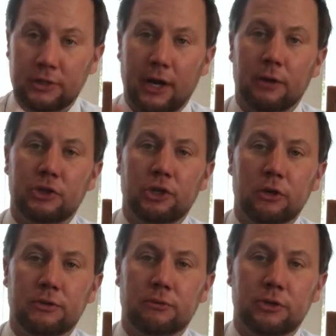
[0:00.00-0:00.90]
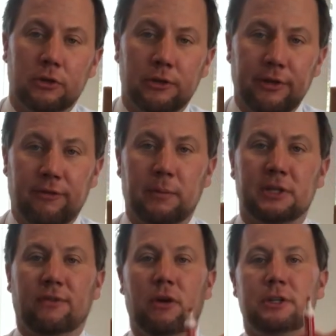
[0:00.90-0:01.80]
and I know insurance rules are a little different, but
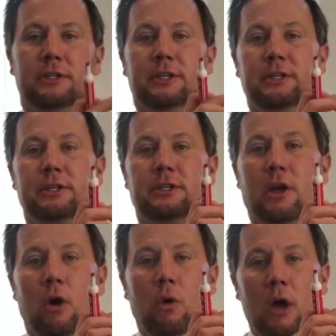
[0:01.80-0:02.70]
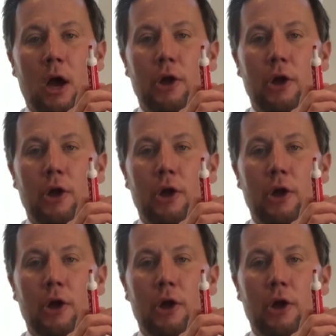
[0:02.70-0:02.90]
as far as statistics go,